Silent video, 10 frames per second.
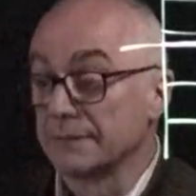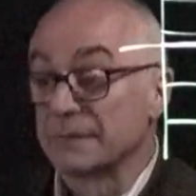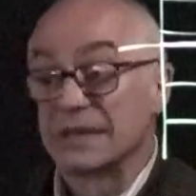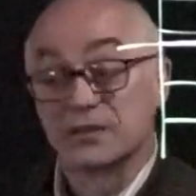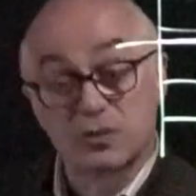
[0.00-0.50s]

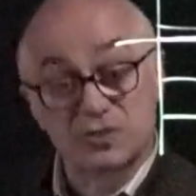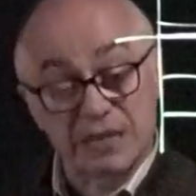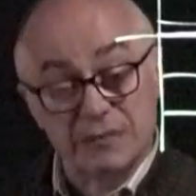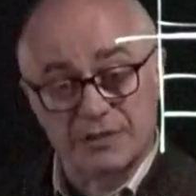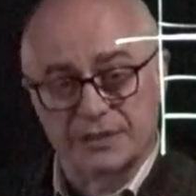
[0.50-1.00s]
So
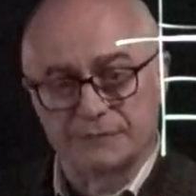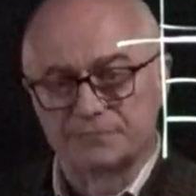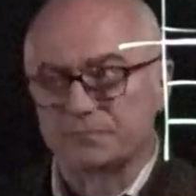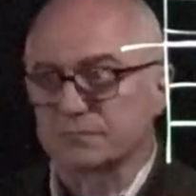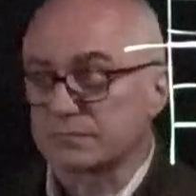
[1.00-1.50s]
summary,
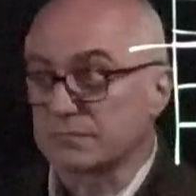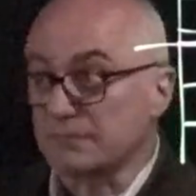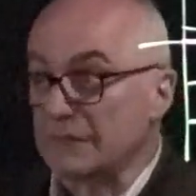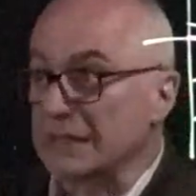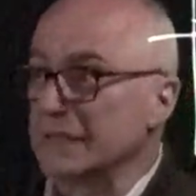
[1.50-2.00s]

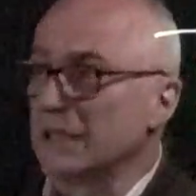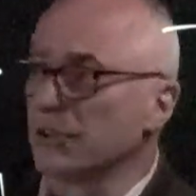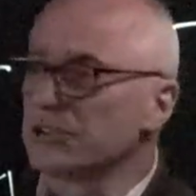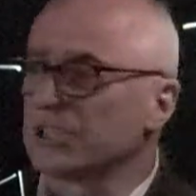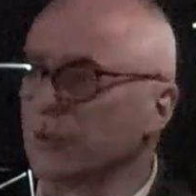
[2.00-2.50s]
the
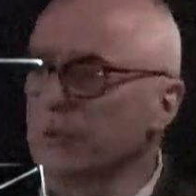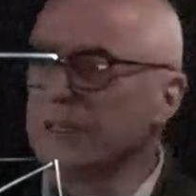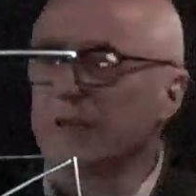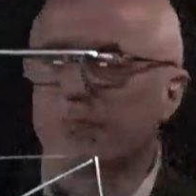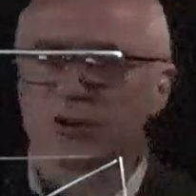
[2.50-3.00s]
longitudinal
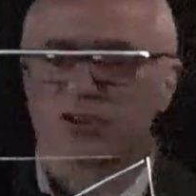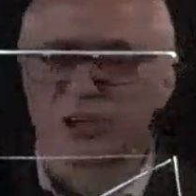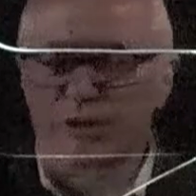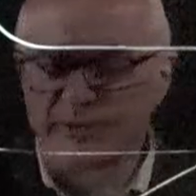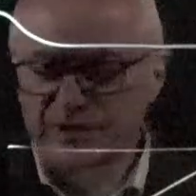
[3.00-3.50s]
pore
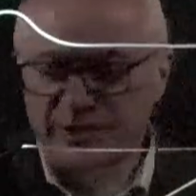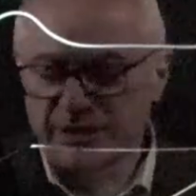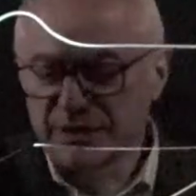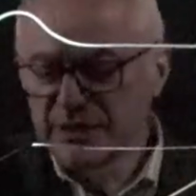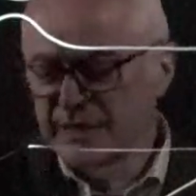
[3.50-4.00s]
geometry
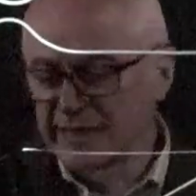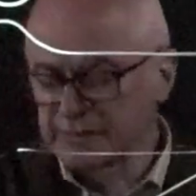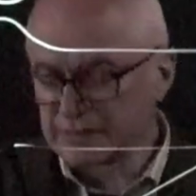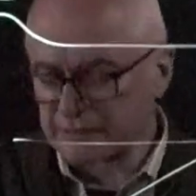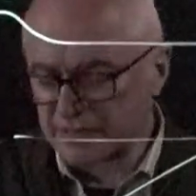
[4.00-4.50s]
and the
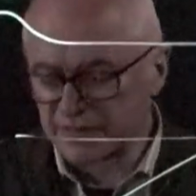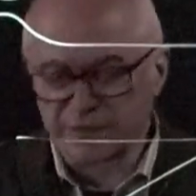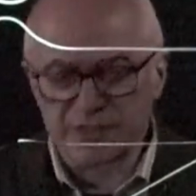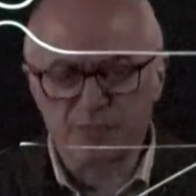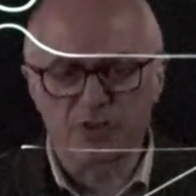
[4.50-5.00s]

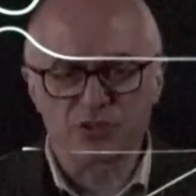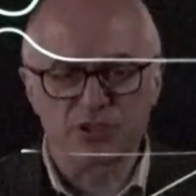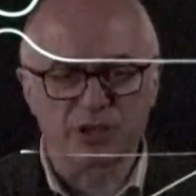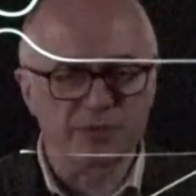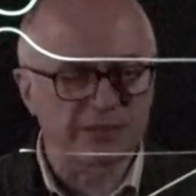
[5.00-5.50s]
transverse pore
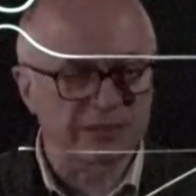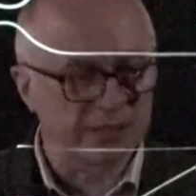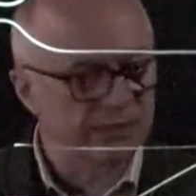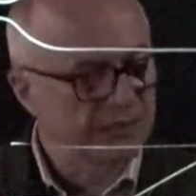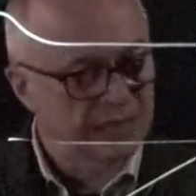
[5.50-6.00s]
geometry
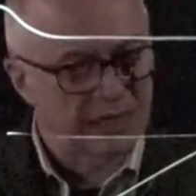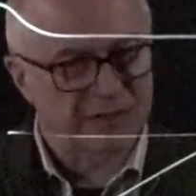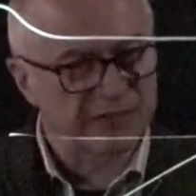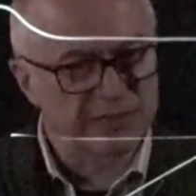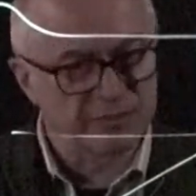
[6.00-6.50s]
are
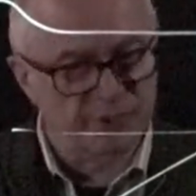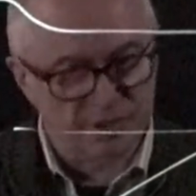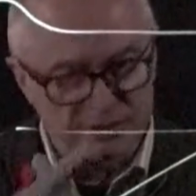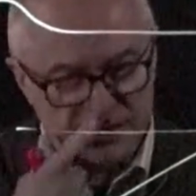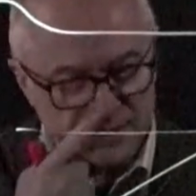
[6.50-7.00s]
very
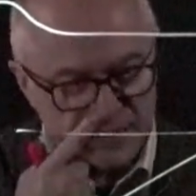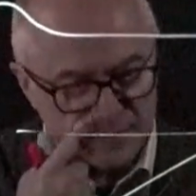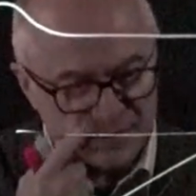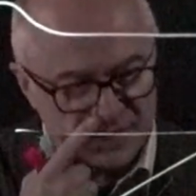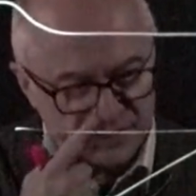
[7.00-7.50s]
important in
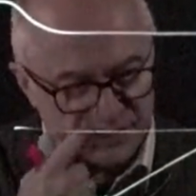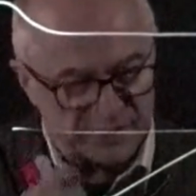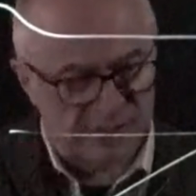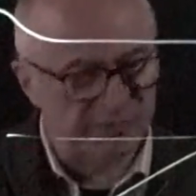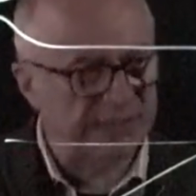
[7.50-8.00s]
capillary
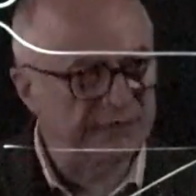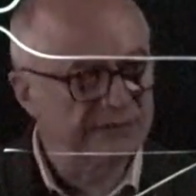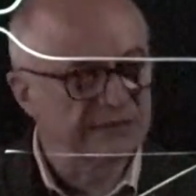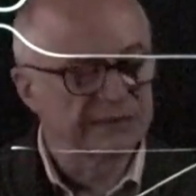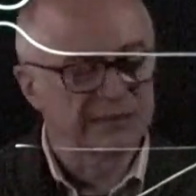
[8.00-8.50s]
phenomena.
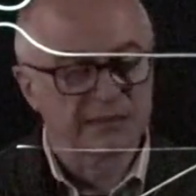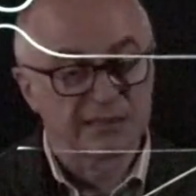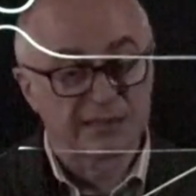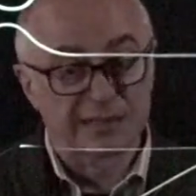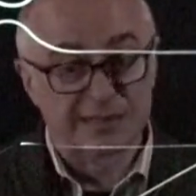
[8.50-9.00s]

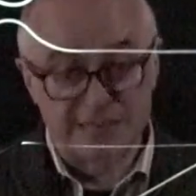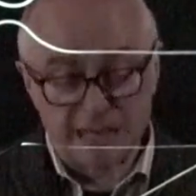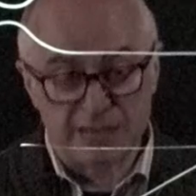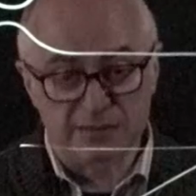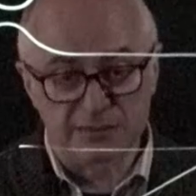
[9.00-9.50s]

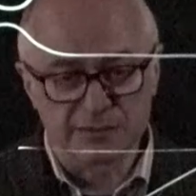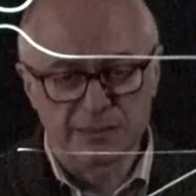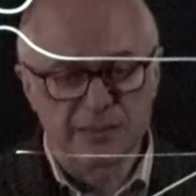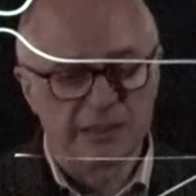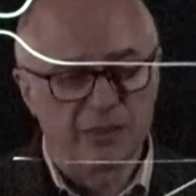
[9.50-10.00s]
Second,
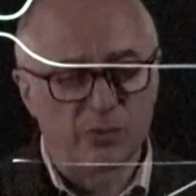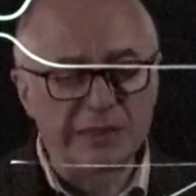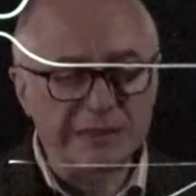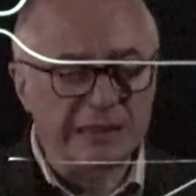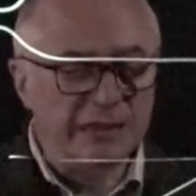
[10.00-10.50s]
we
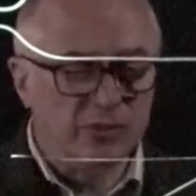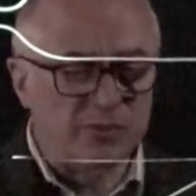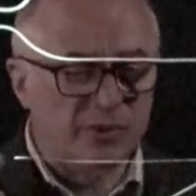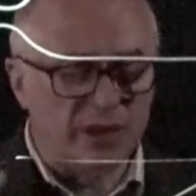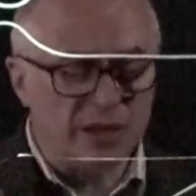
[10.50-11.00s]
tend to put
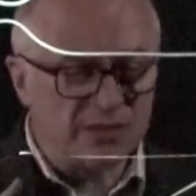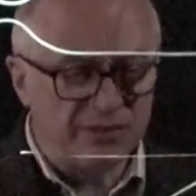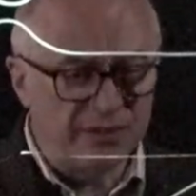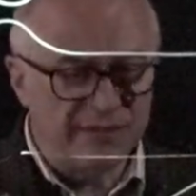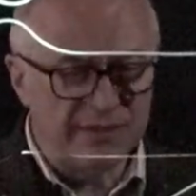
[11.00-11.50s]
lots of
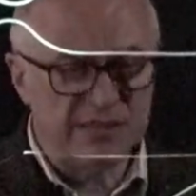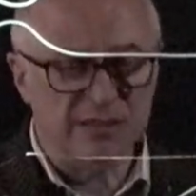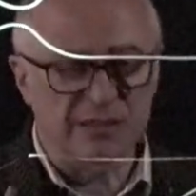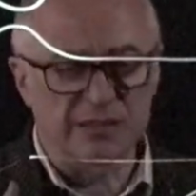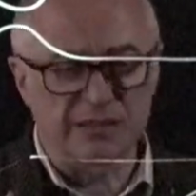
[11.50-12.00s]
emphasis on
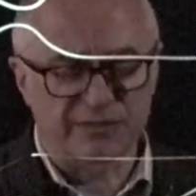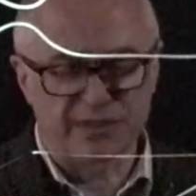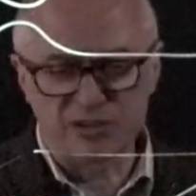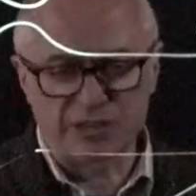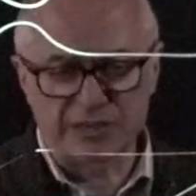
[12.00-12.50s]

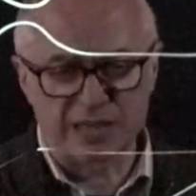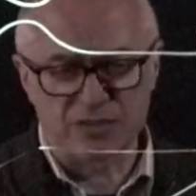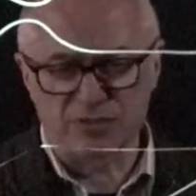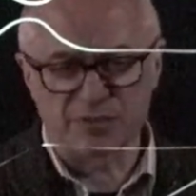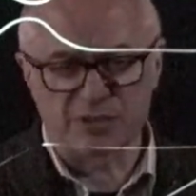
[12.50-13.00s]
interfacial
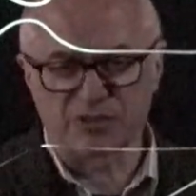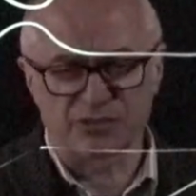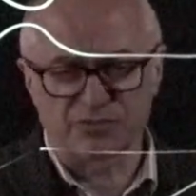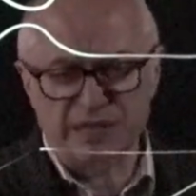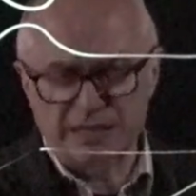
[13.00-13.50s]
tension because it's
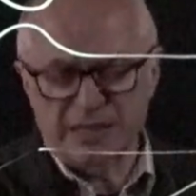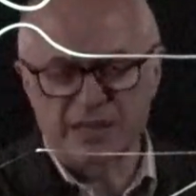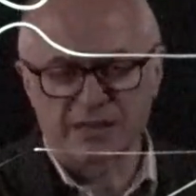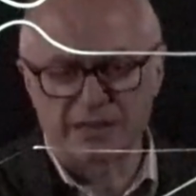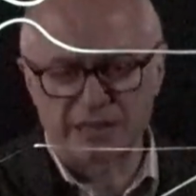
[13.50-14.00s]
right there
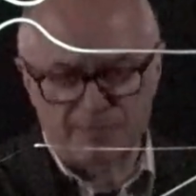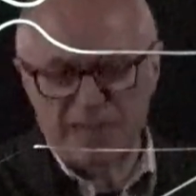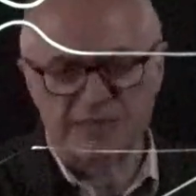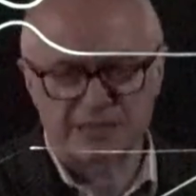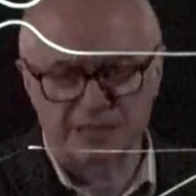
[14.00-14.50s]
in
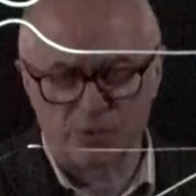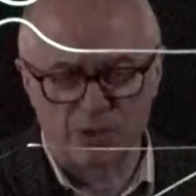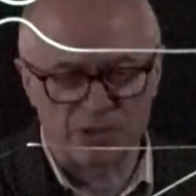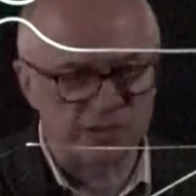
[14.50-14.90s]
Laplace's equation.